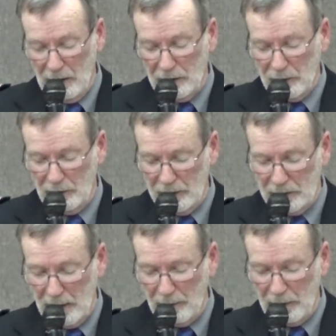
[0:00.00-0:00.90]
So this
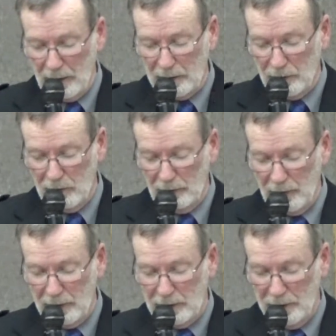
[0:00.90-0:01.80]
time I'd like to
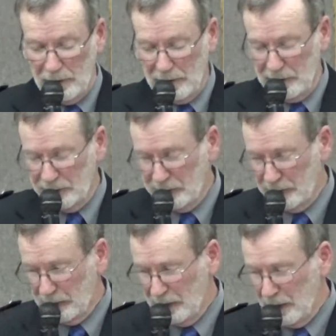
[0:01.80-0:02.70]
invite
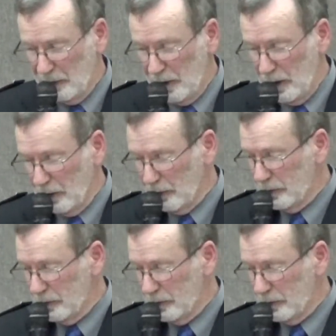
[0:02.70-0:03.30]
Neil